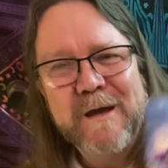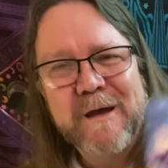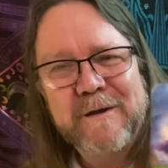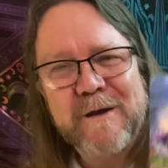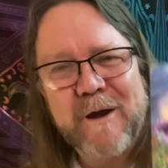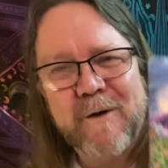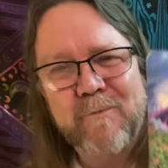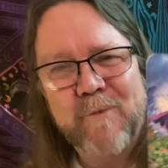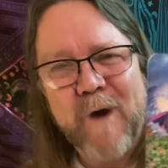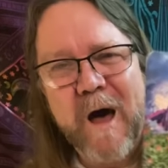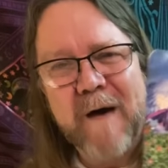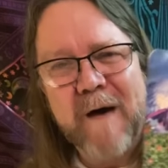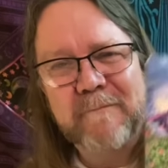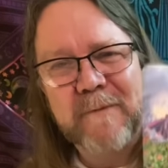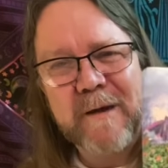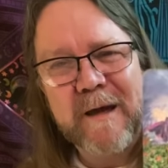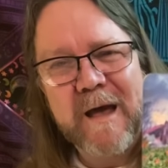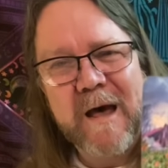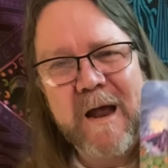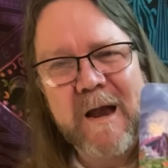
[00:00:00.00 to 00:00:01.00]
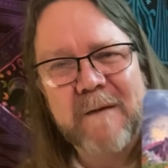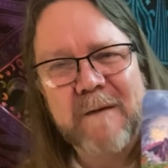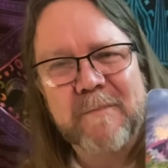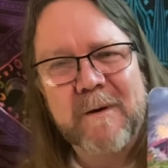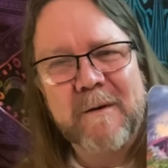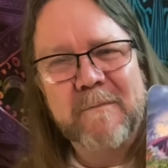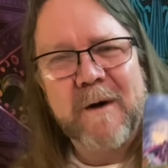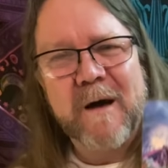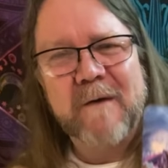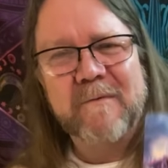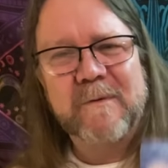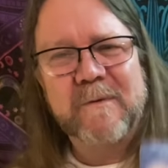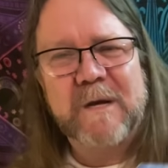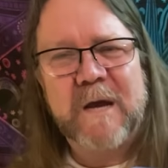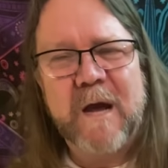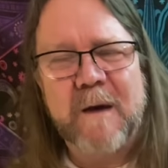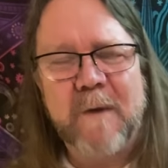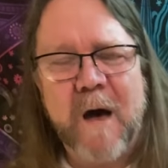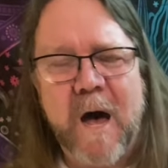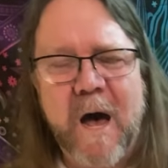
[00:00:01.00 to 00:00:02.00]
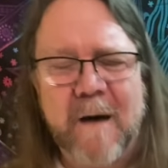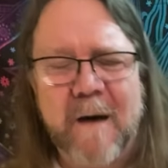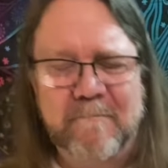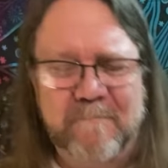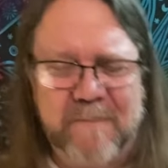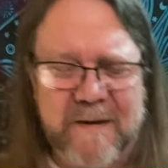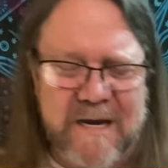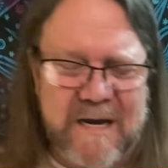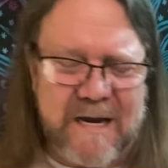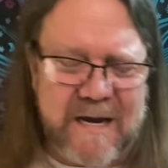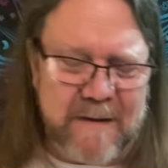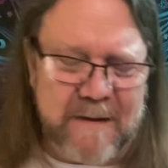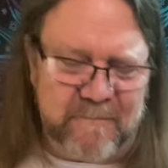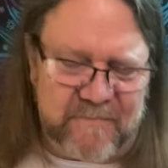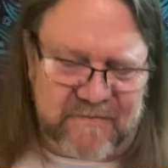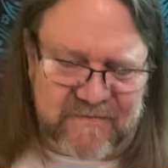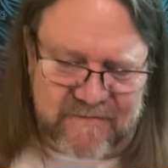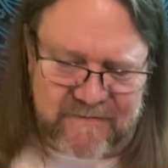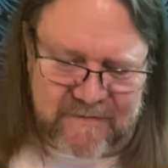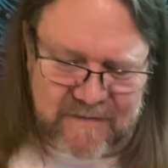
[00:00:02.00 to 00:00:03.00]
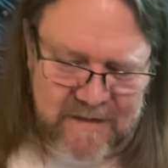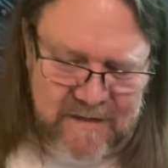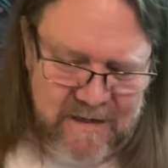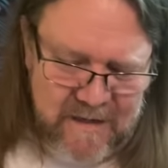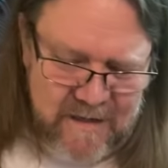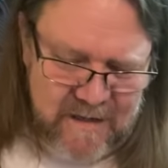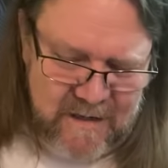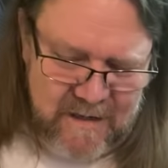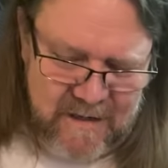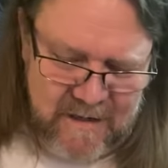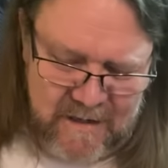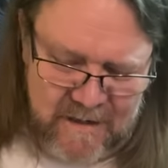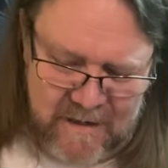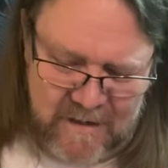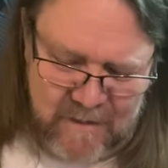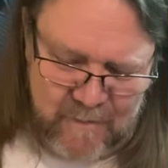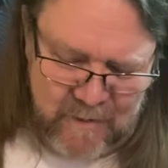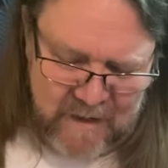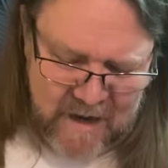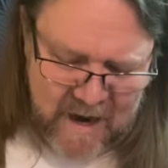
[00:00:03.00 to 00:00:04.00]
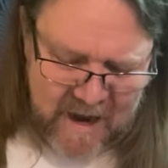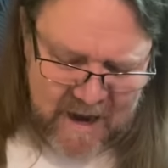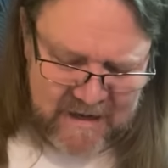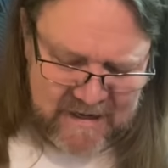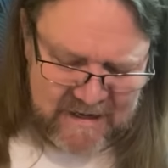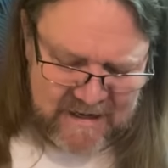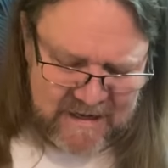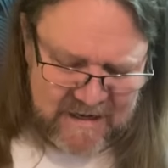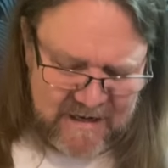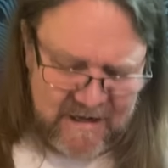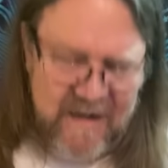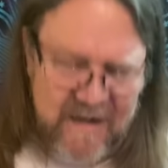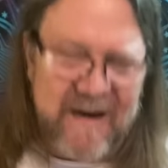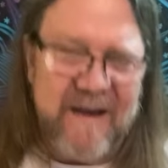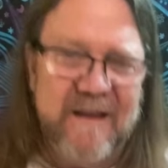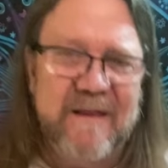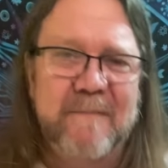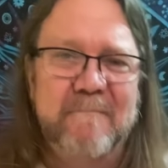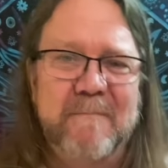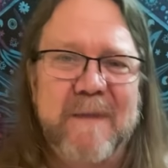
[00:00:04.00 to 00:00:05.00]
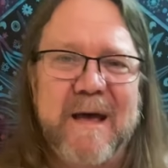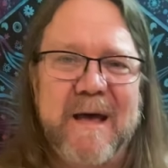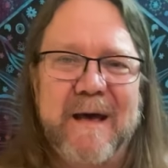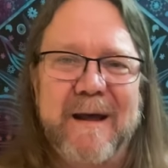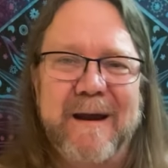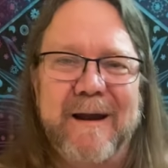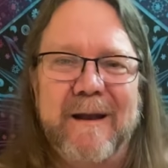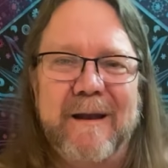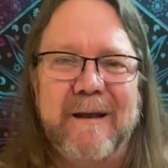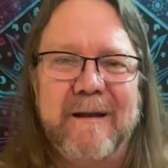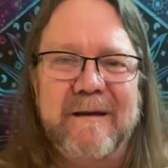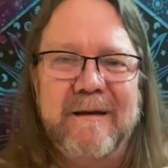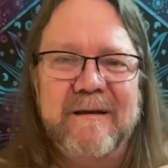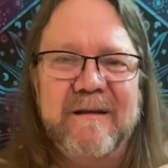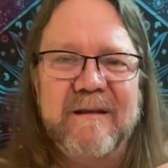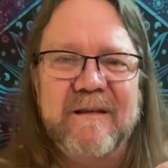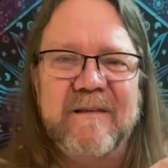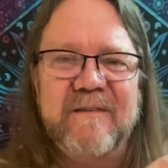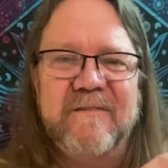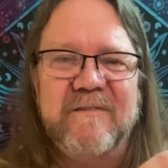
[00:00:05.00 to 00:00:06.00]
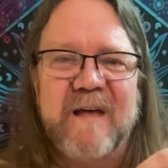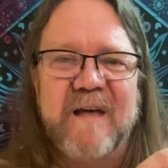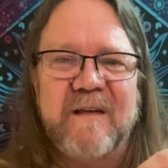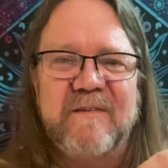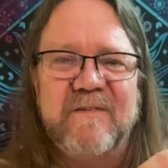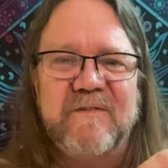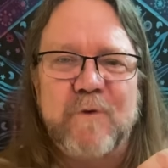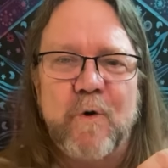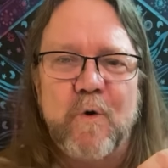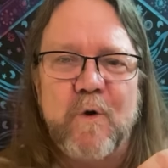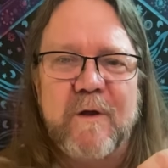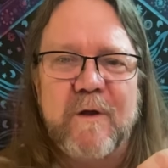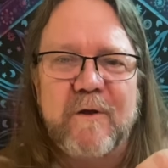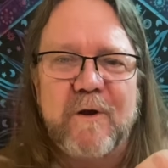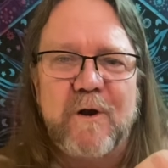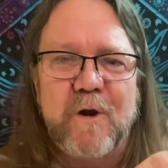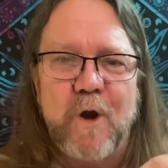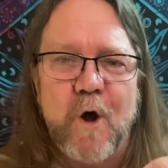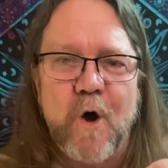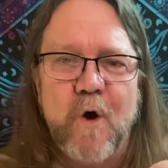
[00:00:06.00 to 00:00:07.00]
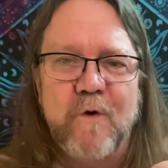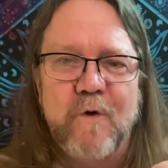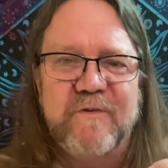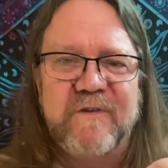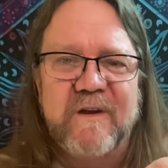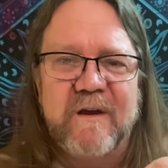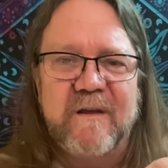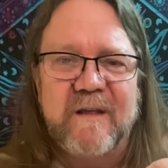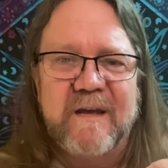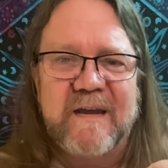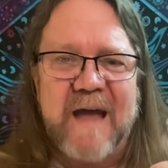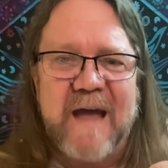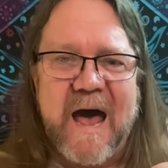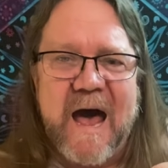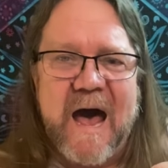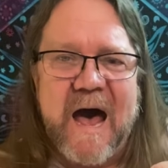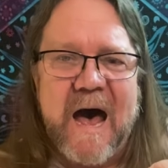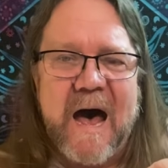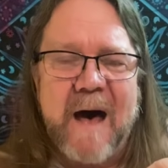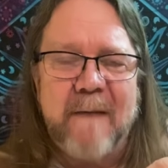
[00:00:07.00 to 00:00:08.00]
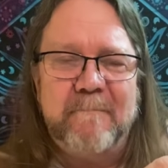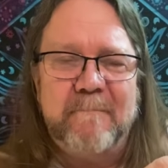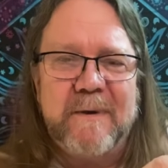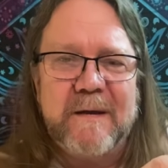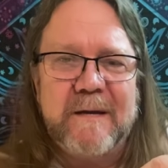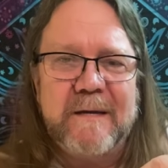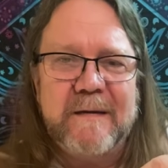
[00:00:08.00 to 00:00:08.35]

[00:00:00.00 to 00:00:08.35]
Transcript: Got Raphael up above me. Come on, peeps. We got Eden in the middle. And this is that story of the closing of the gap.